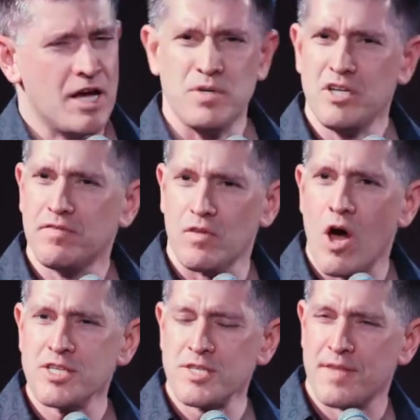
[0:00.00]
And when you've
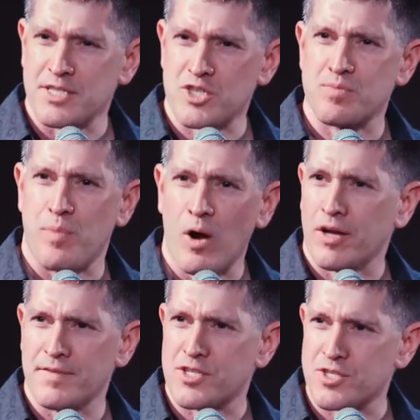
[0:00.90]
lost that
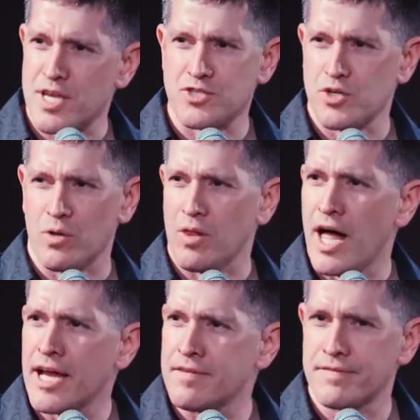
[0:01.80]
spark that says you're
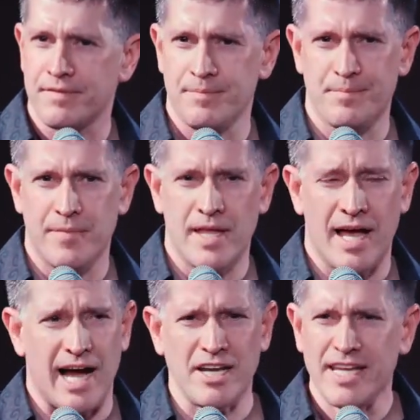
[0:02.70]
alive,
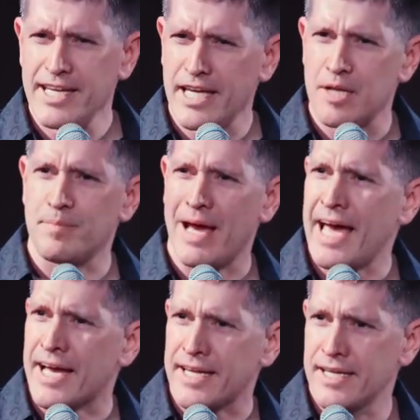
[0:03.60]
how do you get it
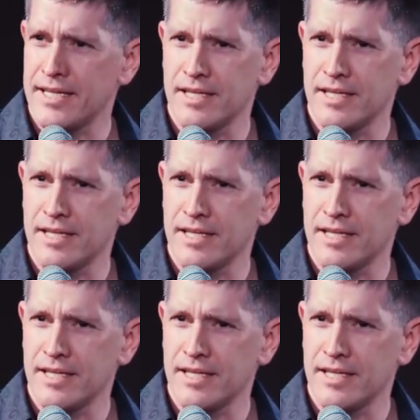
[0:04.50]
back?